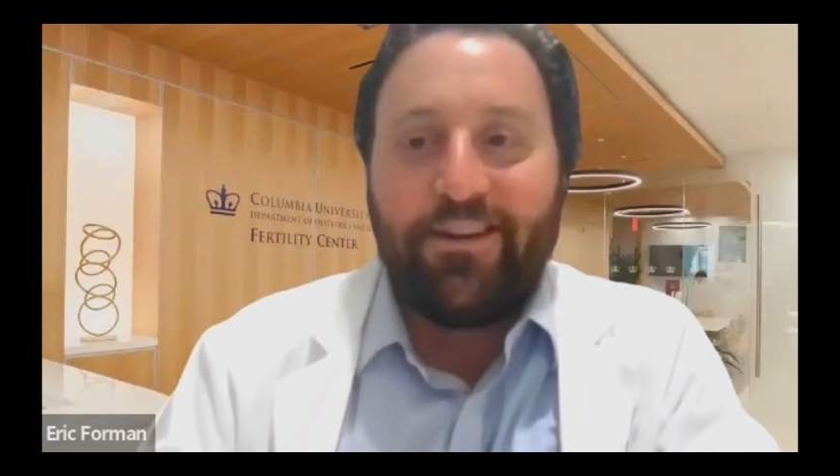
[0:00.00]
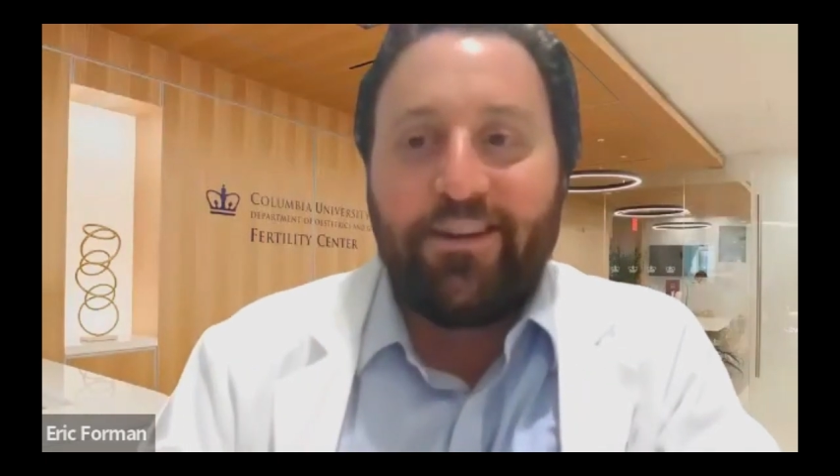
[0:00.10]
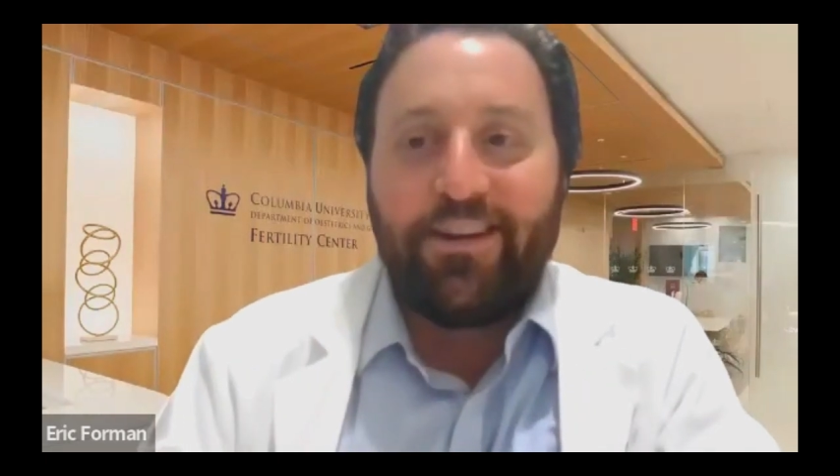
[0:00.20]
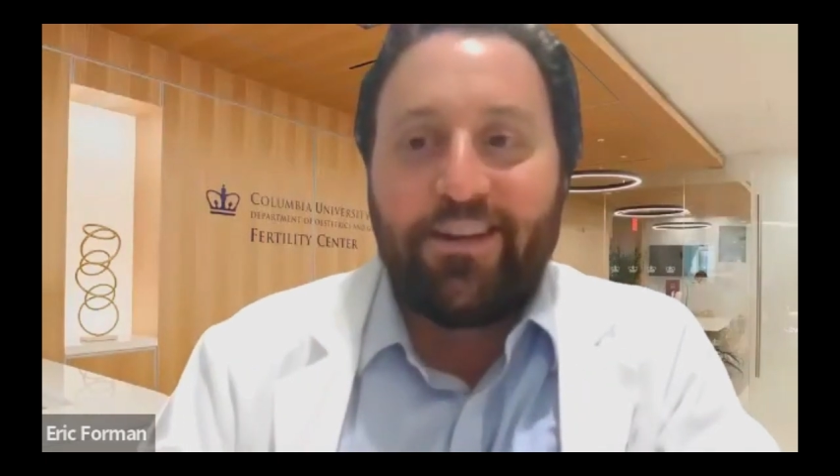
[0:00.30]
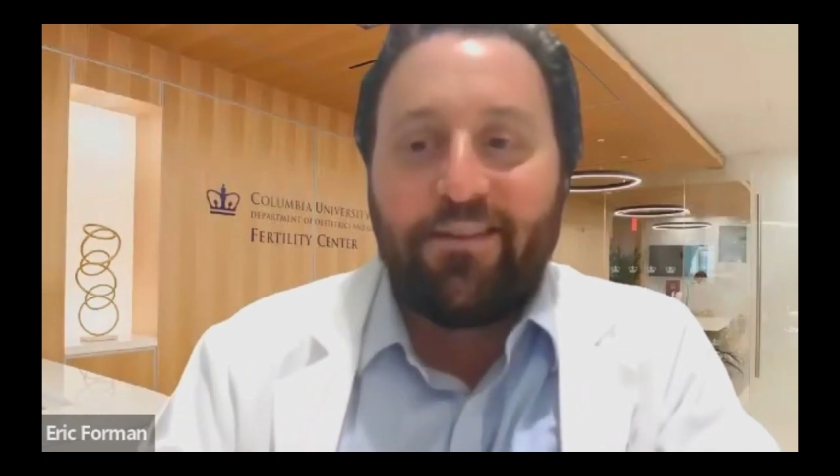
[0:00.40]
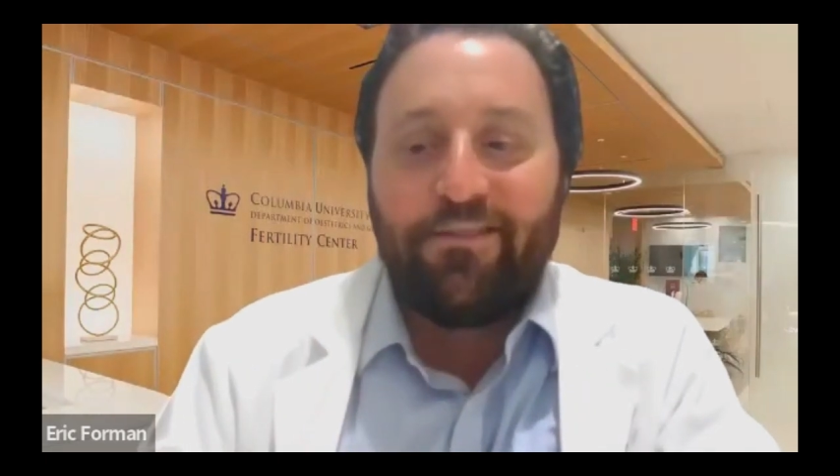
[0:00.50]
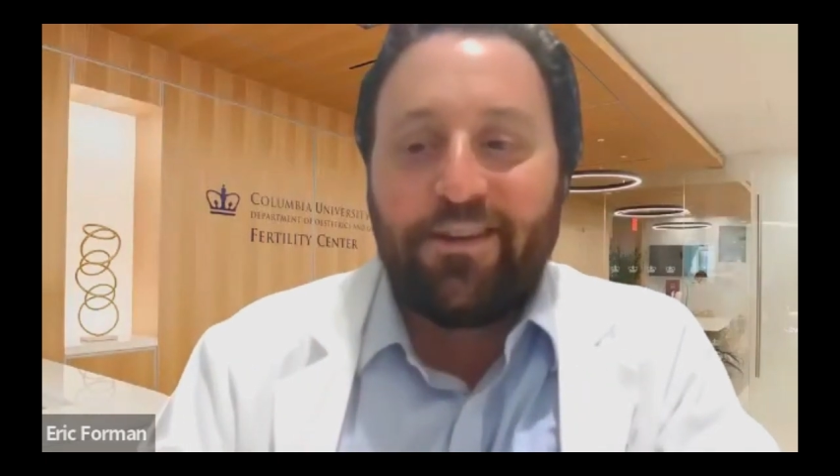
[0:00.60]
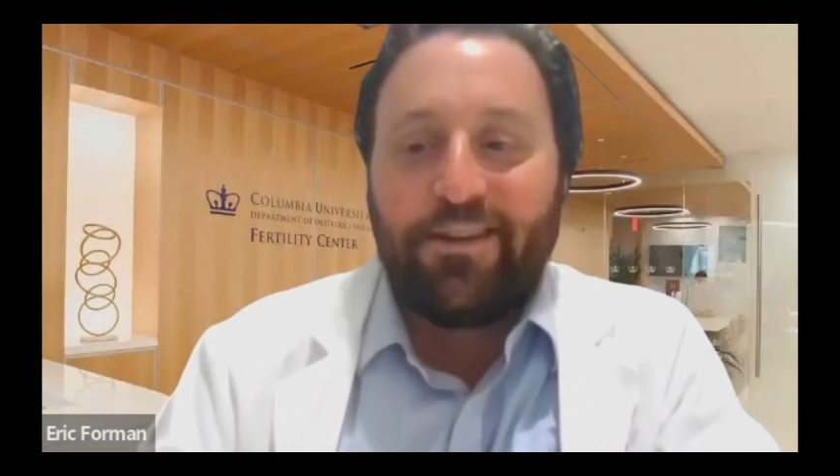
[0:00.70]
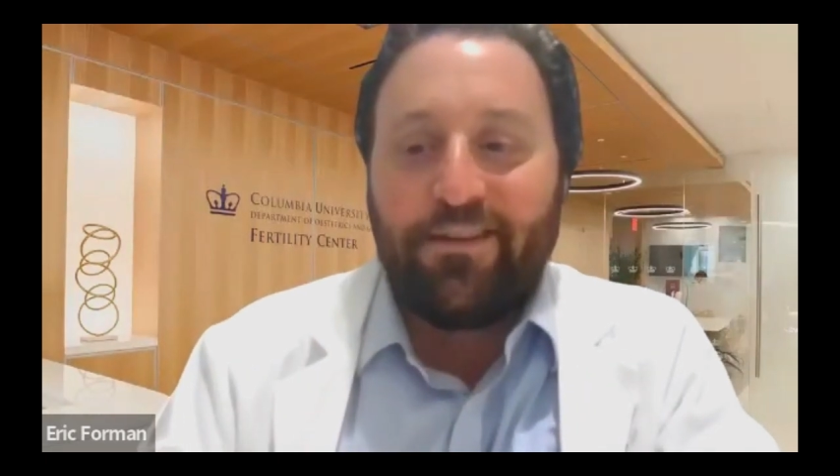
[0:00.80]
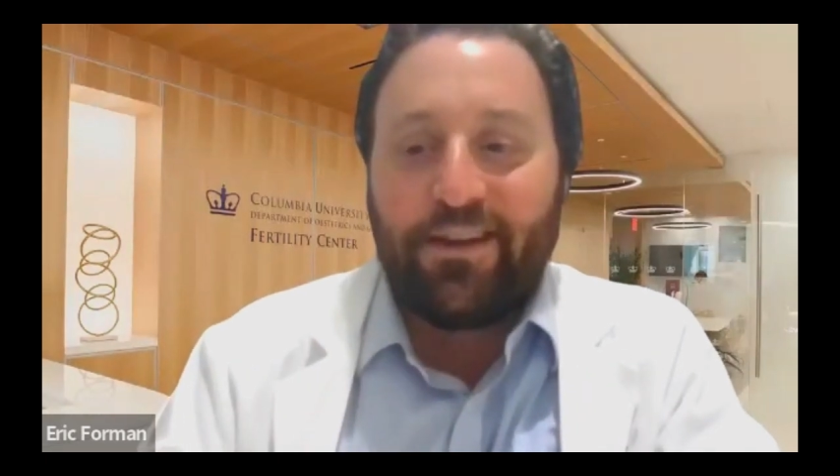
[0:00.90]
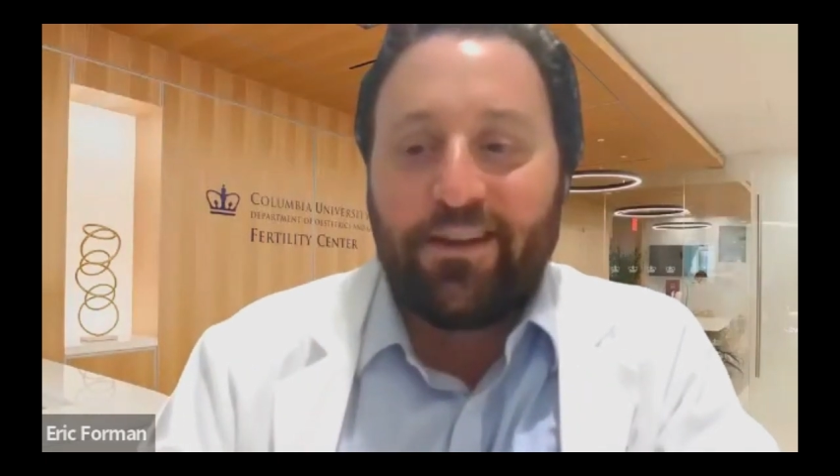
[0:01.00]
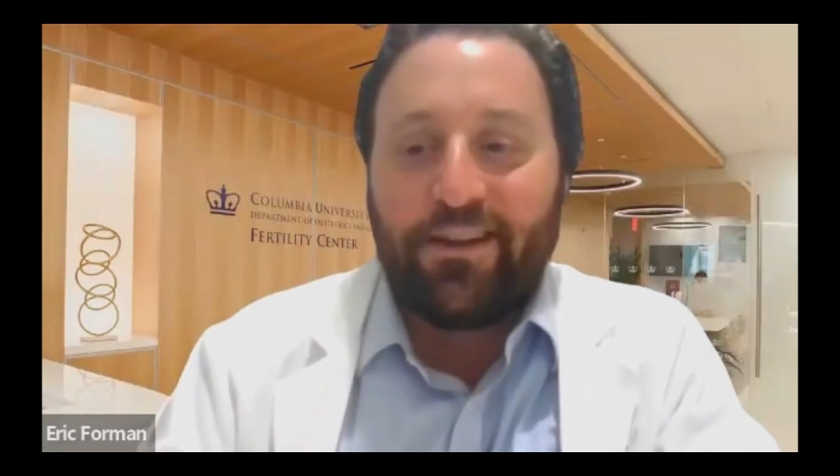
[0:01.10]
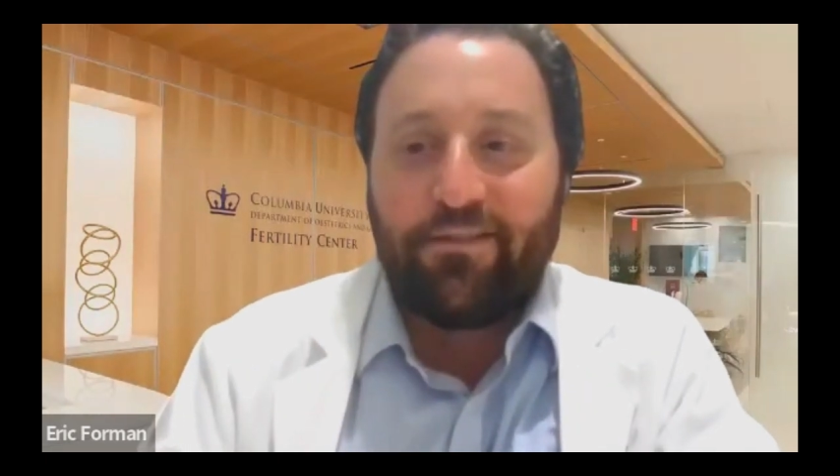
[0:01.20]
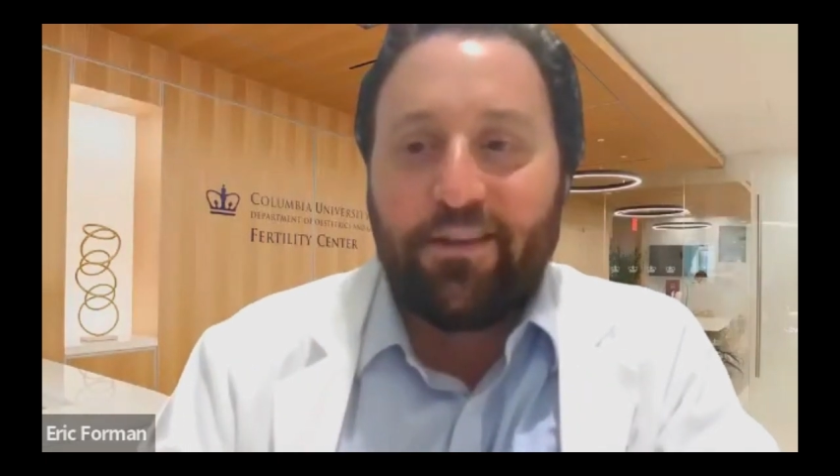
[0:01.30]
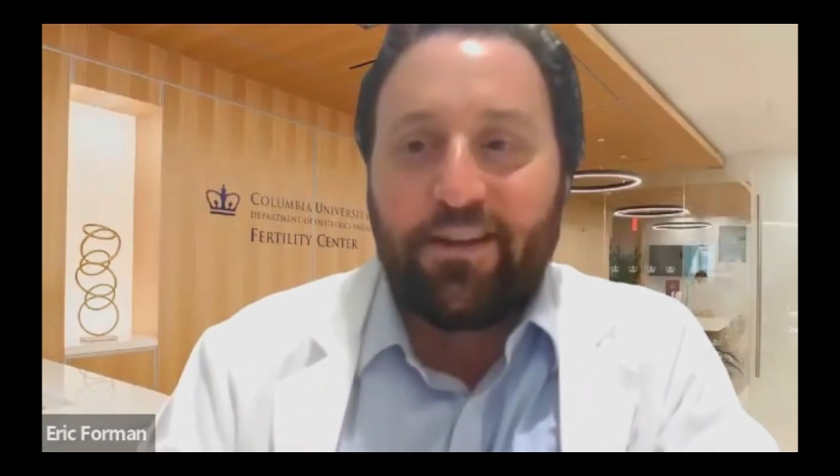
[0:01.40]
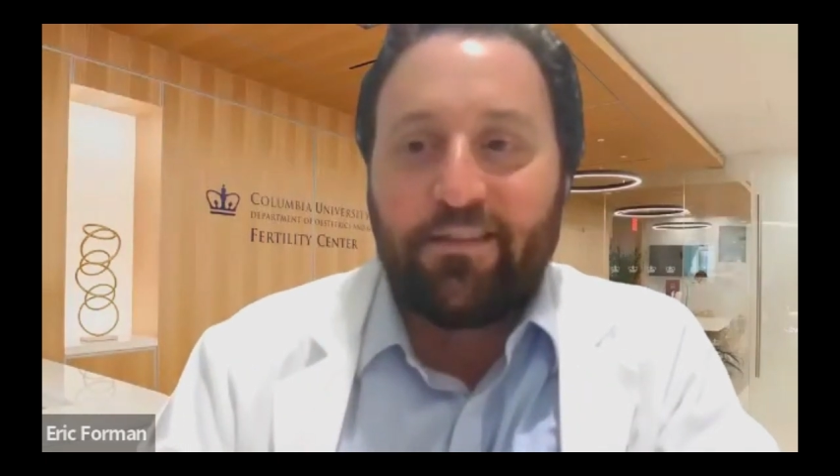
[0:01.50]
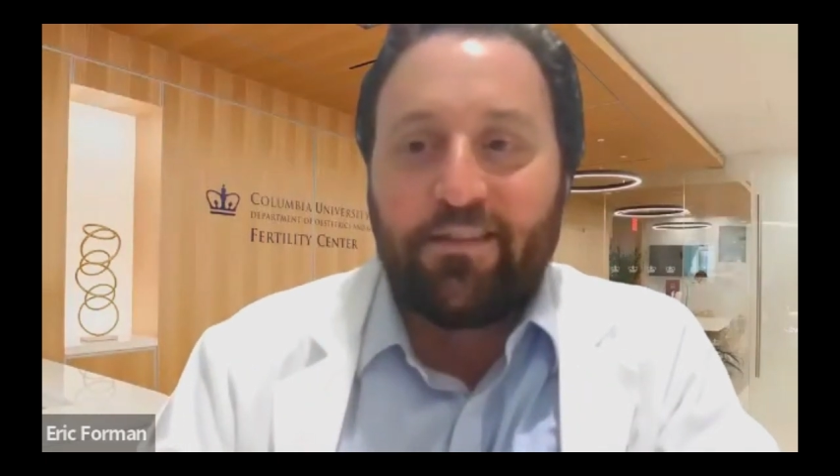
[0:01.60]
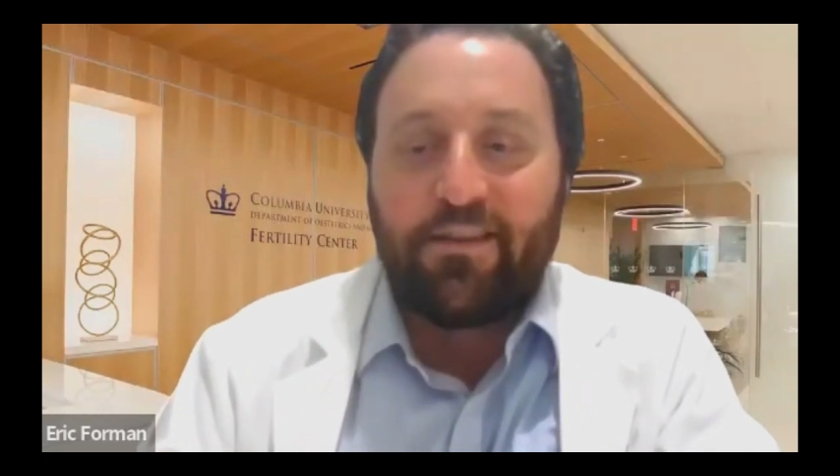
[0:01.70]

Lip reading: All right. Have a good evening. It was really